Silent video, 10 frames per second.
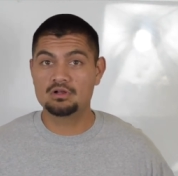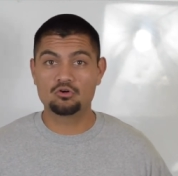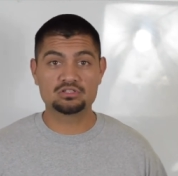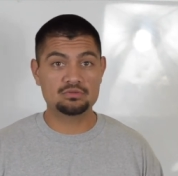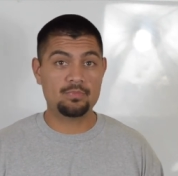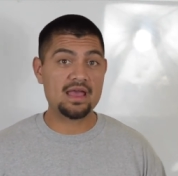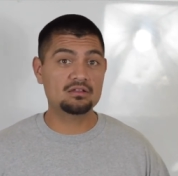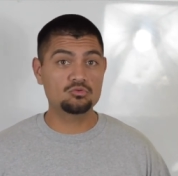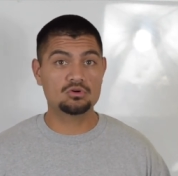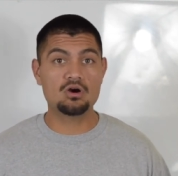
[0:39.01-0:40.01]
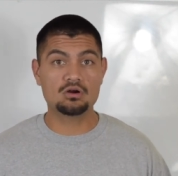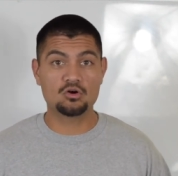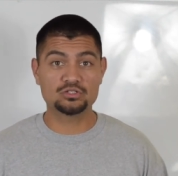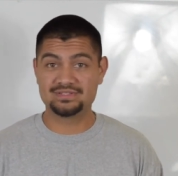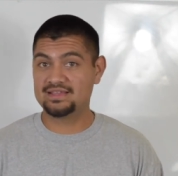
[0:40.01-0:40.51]
or to buy a new car,
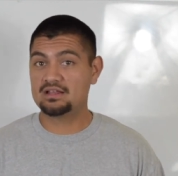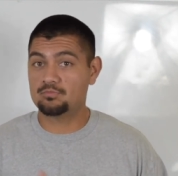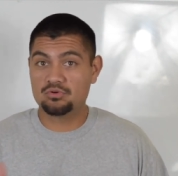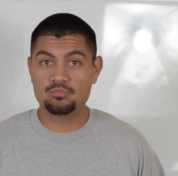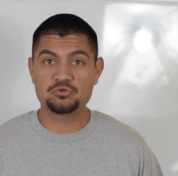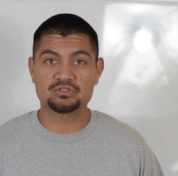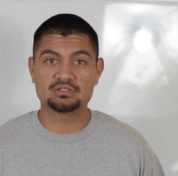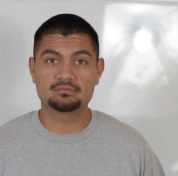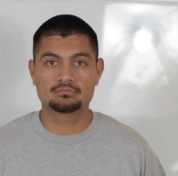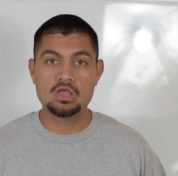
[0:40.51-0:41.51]
or to get a promotion,